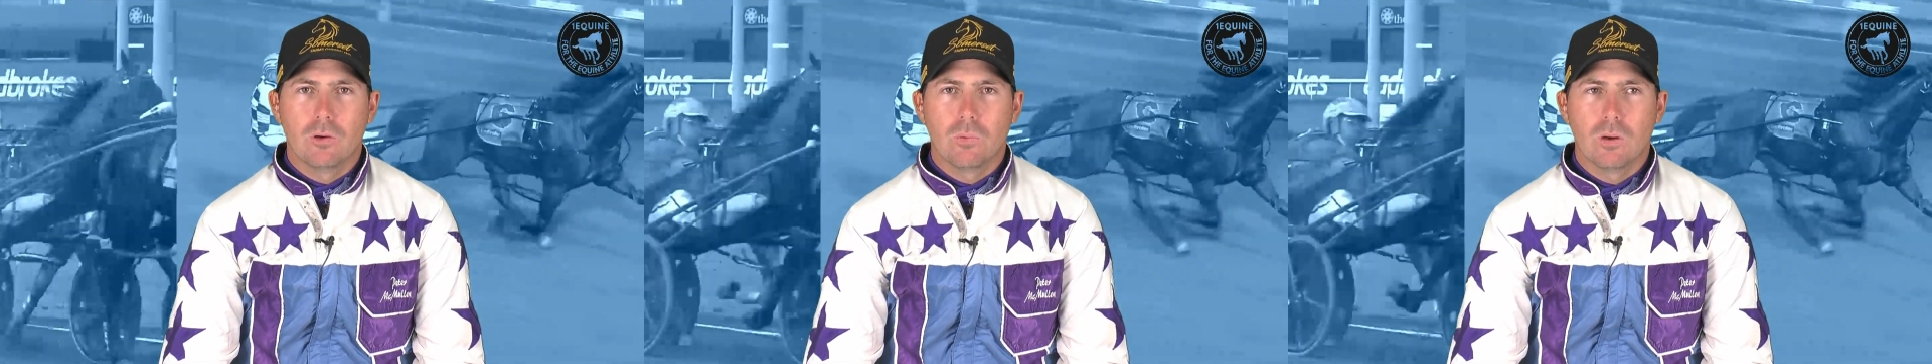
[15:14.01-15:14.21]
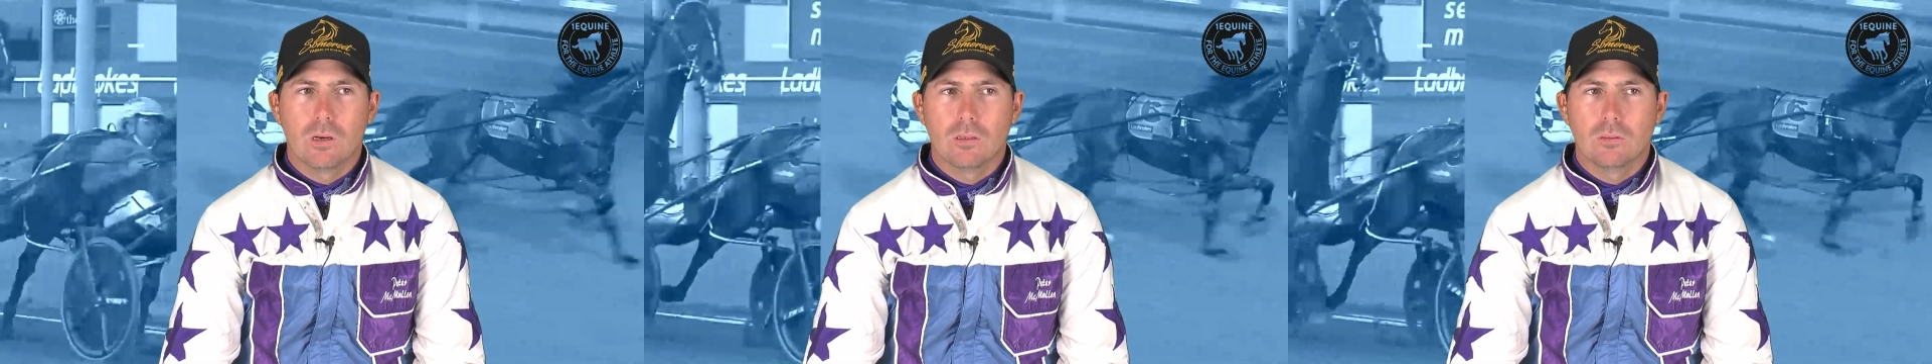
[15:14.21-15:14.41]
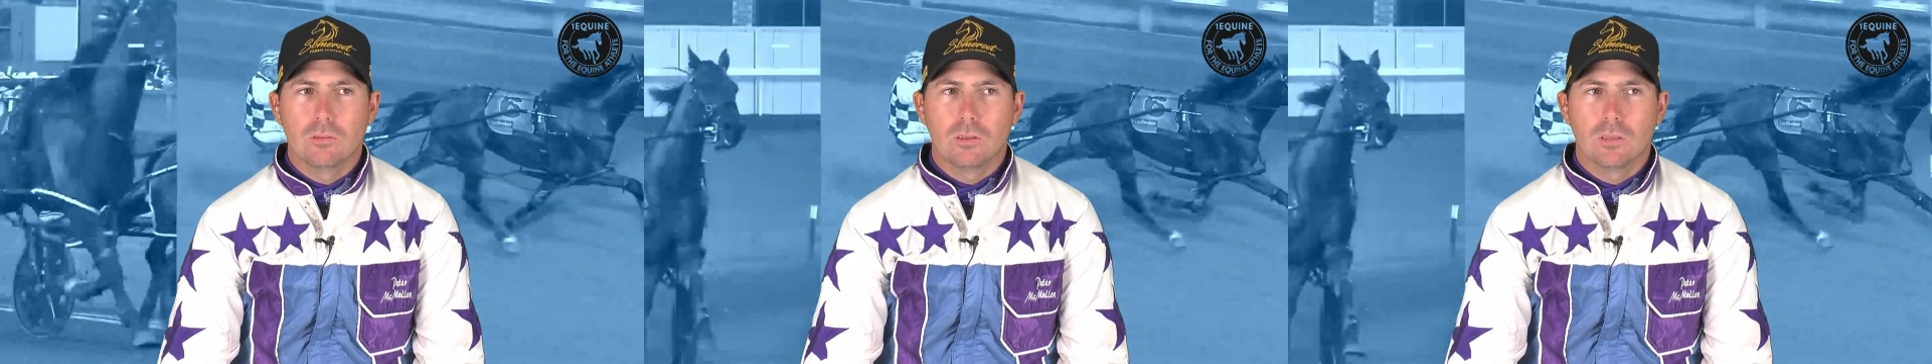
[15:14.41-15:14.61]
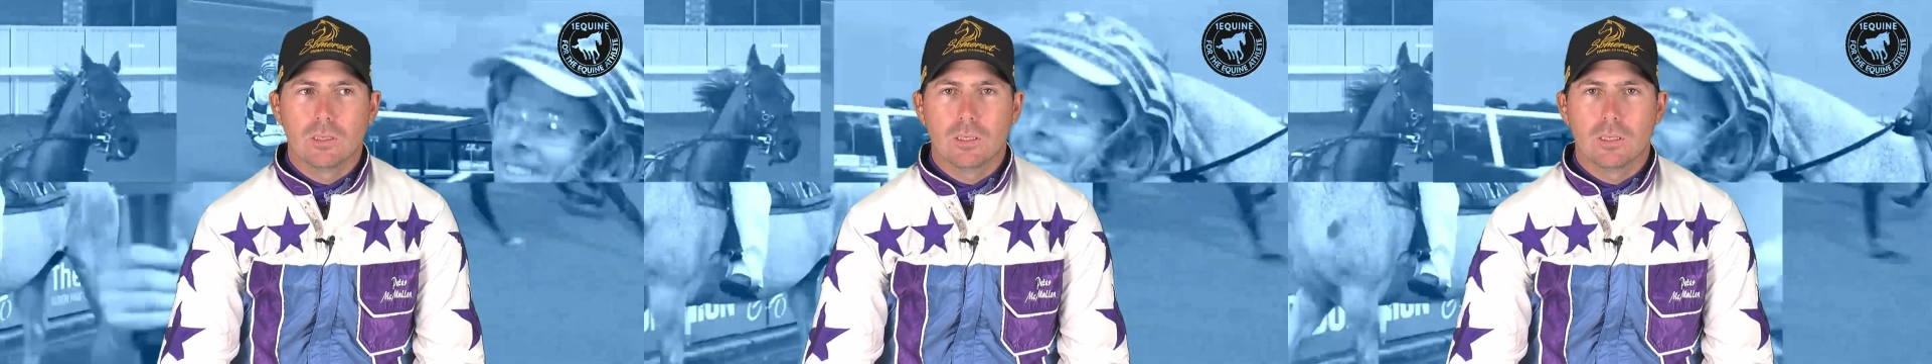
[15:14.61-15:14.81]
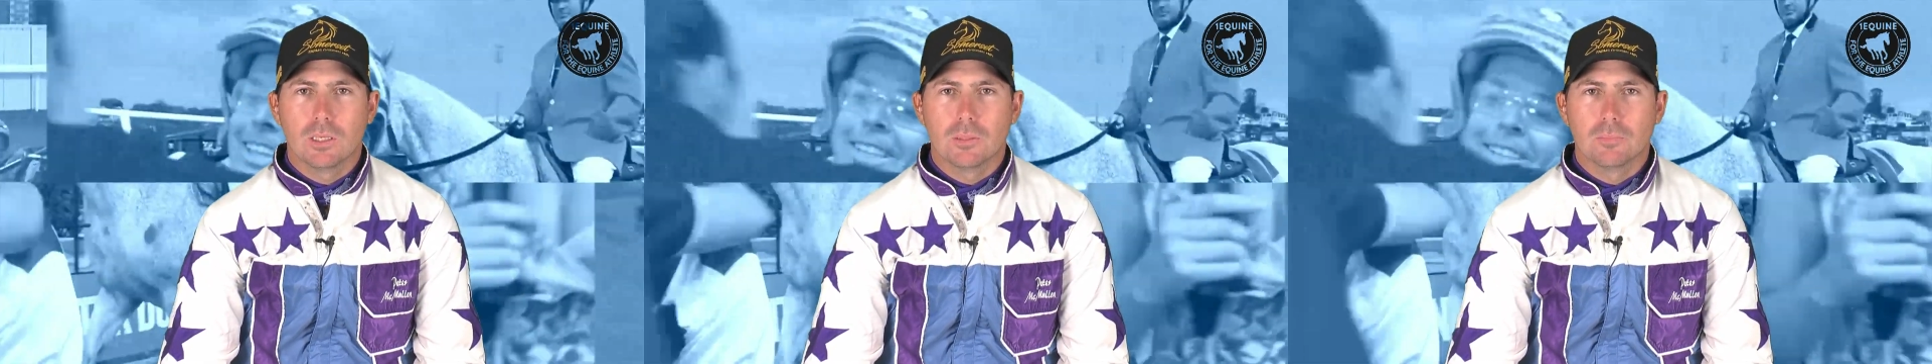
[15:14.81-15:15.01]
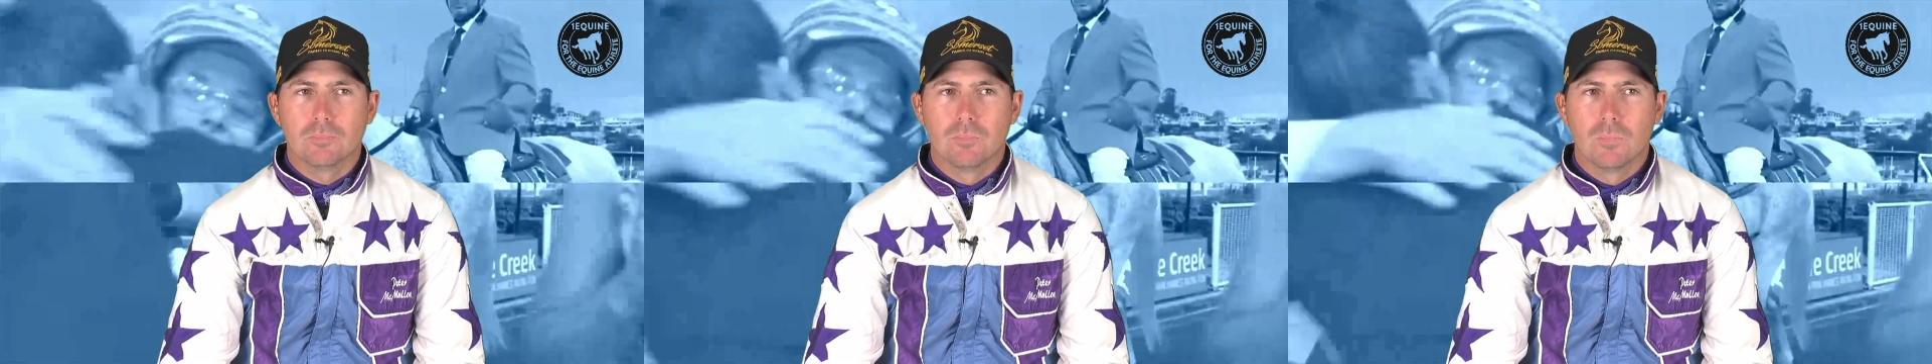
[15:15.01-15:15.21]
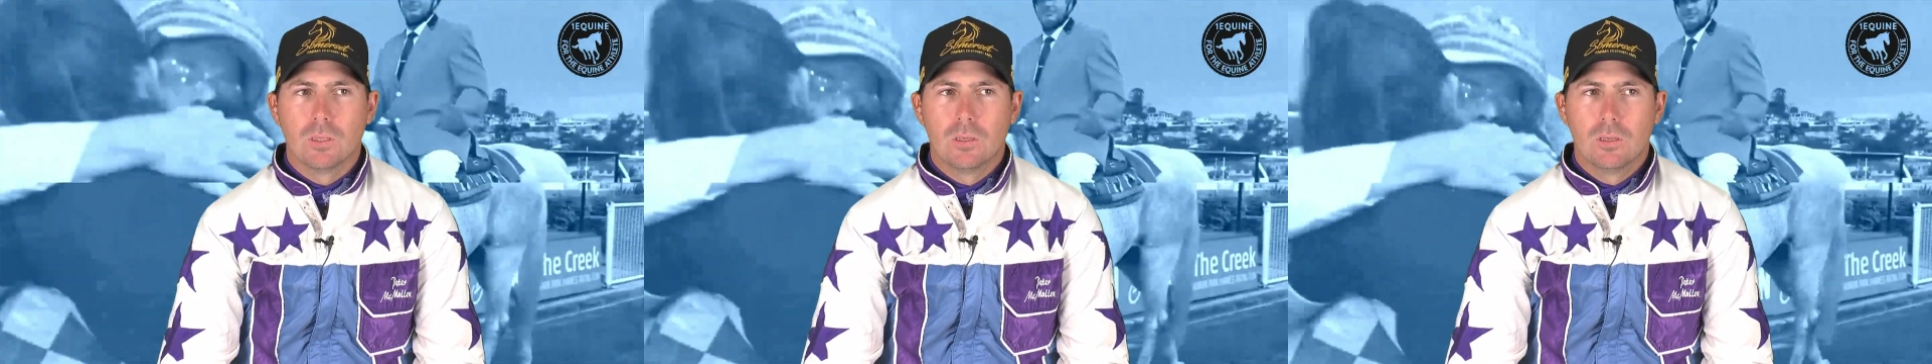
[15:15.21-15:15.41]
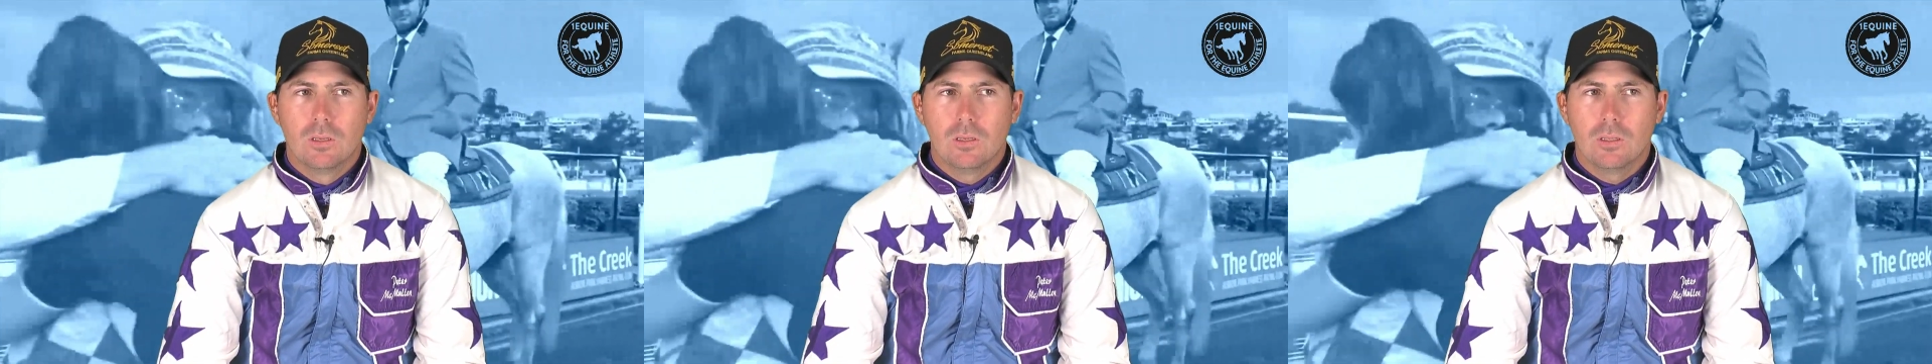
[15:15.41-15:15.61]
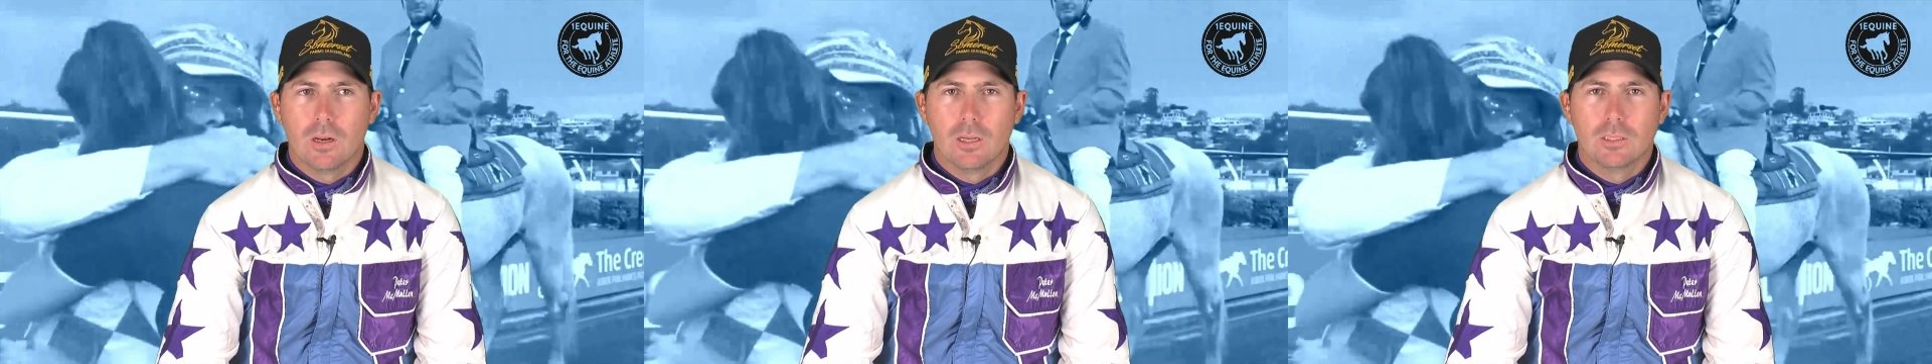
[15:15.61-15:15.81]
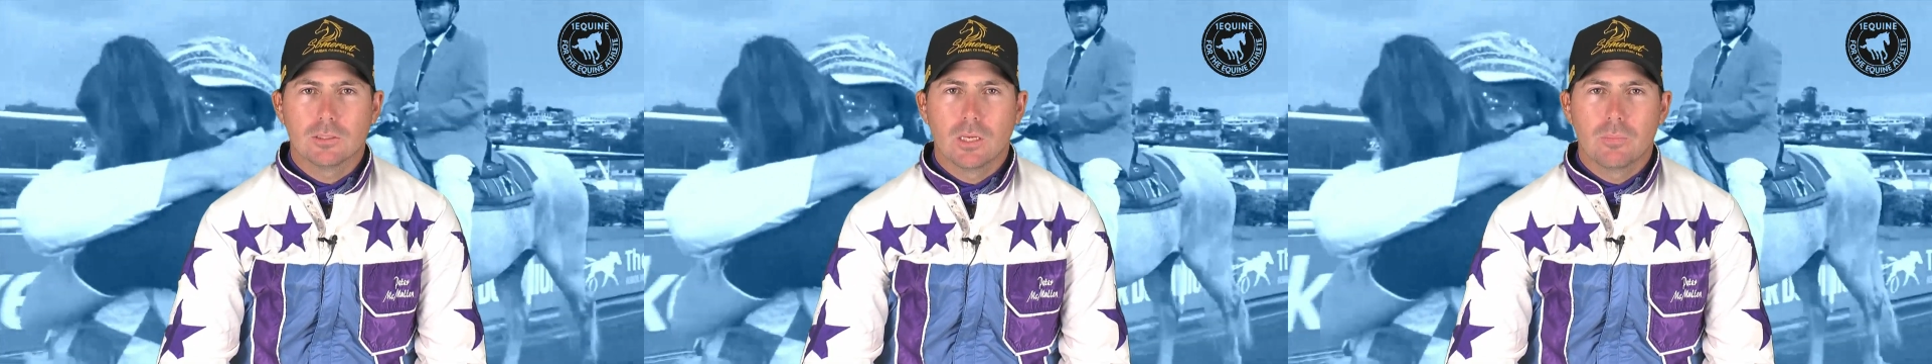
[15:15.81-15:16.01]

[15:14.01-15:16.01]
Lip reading: well. It's going to